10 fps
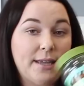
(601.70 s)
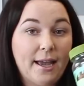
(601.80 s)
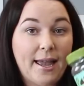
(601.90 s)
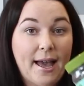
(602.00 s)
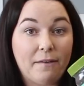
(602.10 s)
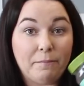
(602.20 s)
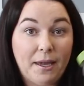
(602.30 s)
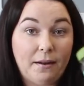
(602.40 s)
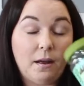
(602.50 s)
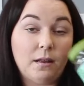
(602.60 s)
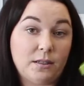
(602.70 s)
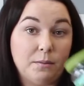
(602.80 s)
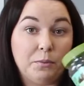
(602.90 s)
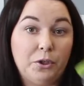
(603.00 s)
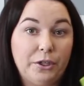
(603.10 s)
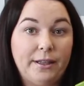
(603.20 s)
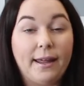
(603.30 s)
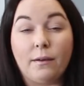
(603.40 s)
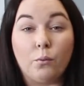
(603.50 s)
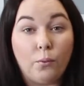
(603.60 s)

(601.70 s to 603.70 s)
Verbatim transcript: say I have made some good, like,